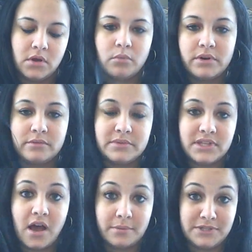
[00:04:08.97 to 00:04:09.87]
One of them is
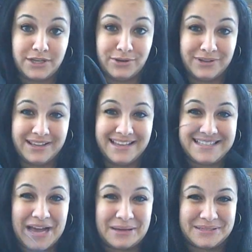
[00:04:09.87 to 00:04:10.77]
the
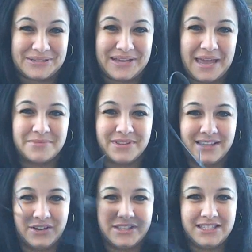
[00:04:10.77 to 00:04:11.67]
optical cable
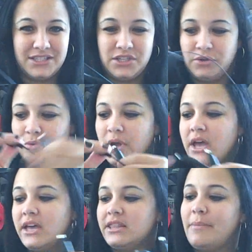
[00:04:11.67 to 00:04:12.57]
that hooks into
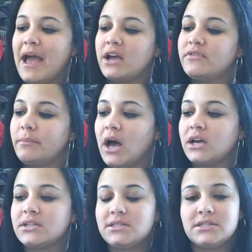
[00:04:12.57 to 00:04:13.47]
the back of the
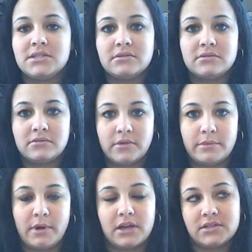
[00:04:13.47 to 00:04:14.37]
box, from
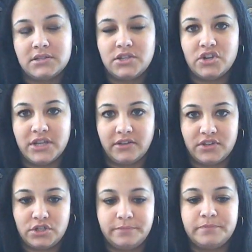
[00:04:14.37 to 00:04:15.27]
the box to your
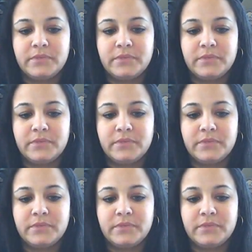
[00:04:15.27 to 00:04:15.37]
television.